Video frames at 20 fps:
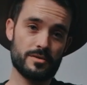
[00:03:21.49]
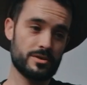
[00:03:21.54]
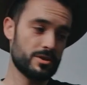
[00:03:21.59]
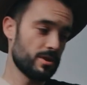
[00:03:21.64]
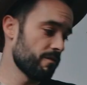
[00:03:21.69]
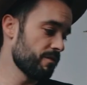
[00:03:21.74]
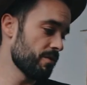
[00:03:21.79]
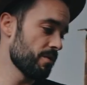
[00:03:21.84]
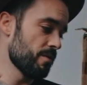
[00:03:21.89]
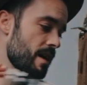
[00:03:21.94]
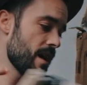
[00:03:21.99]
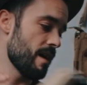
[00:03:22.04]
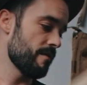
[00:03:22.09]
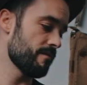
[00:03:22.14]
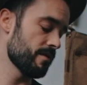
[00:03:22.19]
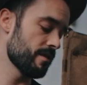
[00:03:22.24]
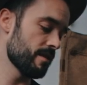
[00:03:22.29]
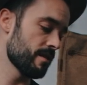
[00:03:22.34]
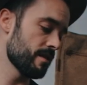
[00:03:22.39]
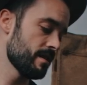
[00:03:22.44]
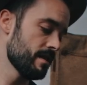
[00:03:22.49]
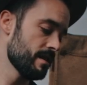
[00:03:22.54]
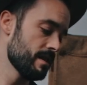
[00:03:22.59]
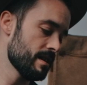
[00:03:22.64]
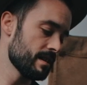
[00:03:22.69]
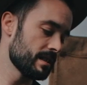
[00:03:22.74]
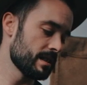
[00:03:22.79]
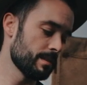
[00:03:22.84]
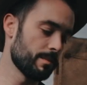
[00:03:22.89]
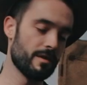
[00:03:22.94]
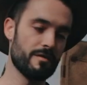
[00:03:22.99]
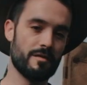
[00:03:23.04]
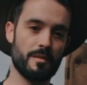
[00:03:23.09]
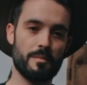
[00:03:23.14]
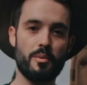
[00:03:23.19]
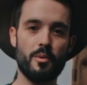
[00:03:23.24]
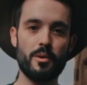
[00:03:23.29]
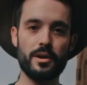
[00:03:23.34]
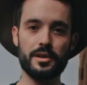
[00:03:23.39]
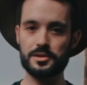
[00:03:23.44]
So if you have somewhat of a
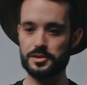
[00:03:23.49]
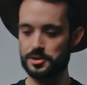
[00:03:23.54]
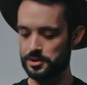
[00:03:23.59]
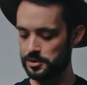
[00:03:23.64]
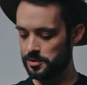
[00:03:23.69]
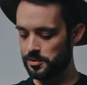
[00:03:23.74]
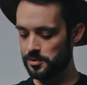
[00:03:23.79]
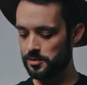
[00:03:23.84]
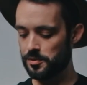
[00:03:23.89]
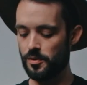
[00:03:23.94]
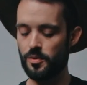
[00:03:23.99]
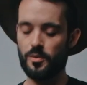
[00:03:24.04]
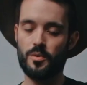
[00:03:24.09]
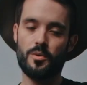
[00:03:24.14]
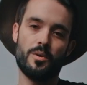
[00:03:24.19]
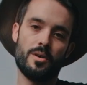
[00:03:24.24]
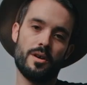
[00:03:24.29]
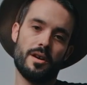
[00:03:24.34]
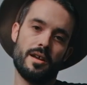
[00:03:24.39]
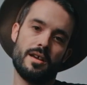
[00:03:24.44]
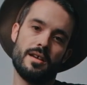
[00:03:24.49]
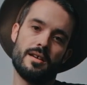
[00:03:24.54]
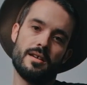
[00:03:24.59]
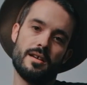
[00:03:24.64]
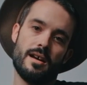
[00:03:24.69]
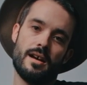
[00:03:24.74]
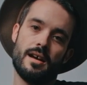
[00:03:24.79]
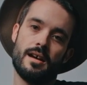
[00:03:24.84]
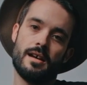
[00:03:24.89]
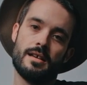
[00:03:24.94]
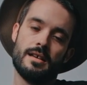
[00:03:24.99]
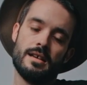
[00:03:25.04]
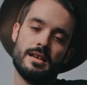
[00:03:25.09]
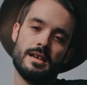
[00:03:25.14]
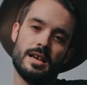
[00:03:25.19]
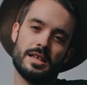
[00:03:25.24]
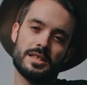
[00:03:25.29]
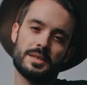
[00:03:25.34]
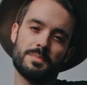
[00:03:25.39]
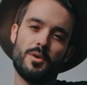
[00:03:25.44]
point and shoot or a
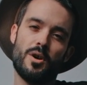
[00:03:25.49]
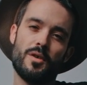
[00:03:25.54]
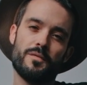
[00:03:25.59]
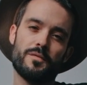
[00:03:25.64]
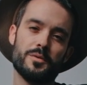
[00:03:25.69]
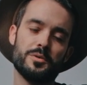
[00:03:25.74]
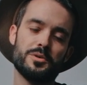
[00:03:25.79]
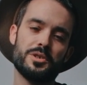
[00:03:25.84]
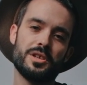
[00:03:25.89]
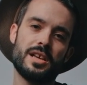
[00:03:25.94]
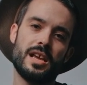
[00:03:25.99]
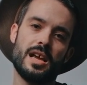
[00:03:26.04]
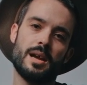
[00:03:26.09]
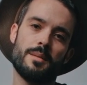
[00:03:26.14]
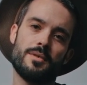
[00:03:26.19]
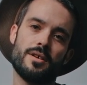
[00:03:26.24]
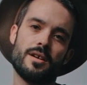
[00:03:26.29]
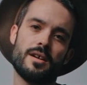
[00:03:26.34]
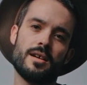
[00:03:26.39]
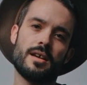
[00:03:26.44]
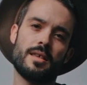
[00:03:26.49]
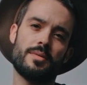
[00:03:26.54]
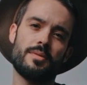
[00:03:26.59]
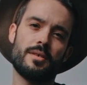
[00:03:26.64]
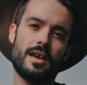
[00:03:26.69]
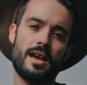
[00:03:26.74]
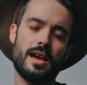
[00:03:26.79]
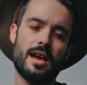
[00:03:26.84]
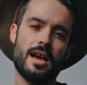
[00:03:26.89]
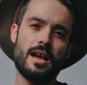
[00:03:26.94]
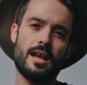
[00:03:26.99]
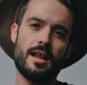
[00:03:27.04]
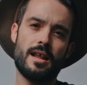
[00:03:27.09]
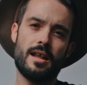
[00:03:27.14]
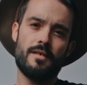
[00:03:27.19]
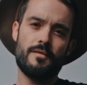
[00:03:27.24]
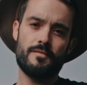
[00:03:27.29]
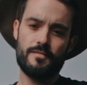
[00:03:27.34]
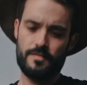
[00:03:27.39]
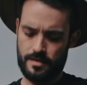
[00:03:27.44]
small Fuji camera, I think I
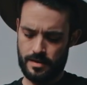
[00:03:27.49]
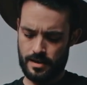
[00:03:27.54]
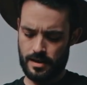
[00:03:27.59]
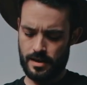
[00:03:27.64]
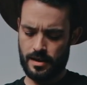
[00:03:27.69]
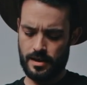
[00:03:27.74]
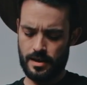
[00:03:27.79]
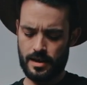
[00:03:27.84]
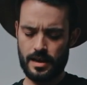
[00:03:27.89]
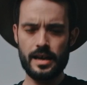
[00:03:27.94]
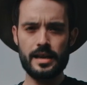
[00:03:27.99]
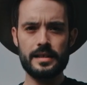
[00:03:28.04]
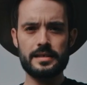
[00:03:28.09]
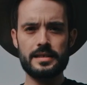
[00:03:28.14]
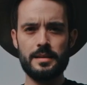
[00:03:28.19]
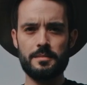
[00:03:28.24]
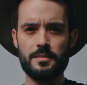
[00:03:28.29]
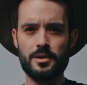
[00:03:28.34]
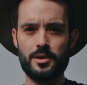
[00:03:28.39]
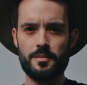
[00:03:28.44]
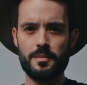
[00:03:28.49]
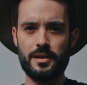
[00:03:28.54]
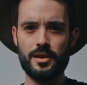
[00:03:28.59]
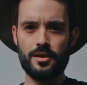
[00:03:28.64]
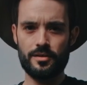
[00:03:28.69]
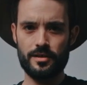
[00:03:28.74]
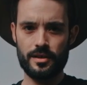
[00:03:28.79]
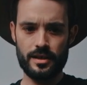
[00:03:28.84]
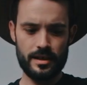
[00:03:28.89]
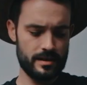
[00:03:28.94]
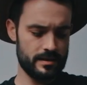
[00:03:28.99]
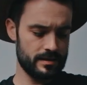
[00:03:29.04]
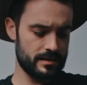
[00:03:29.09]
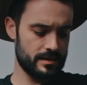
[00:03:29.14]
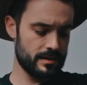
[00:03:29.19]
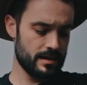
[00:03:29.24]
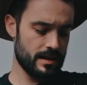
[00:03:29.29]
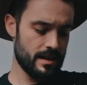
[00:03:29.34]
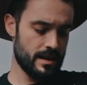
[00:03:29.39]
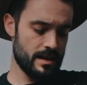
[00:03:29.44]
have a 18mm lens,